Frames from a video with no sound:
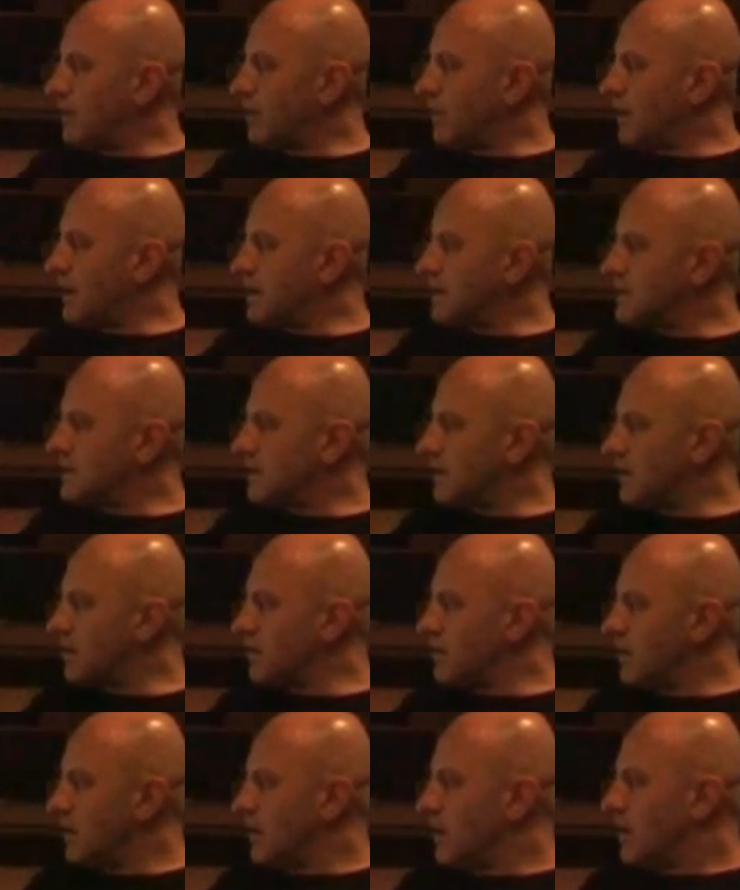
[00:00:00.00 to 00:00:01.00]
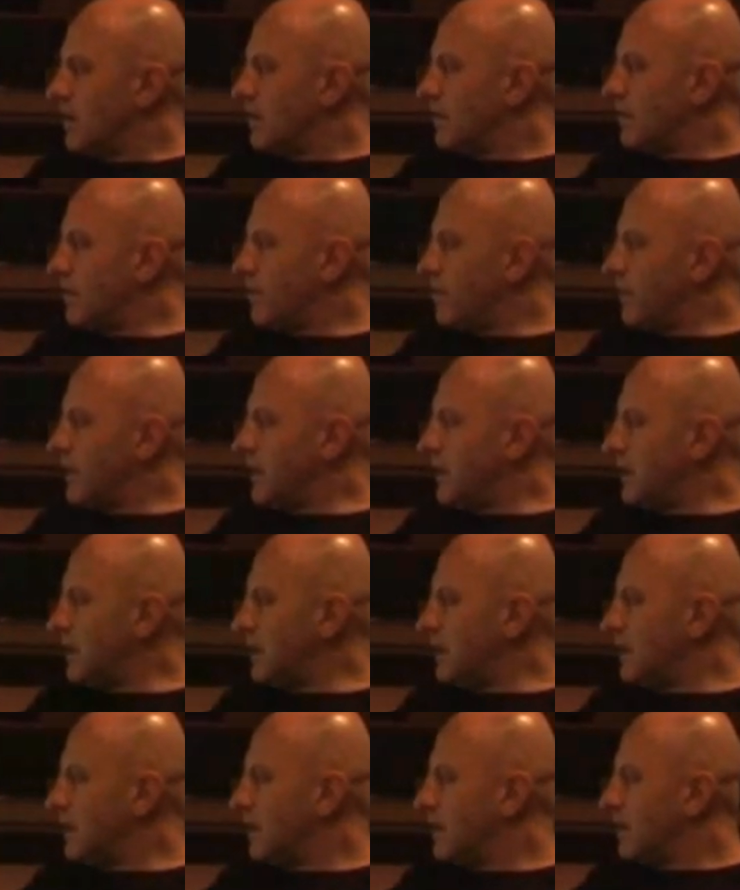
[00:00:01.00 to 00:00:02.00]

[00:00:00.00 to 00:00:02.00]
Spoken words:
place. So for me,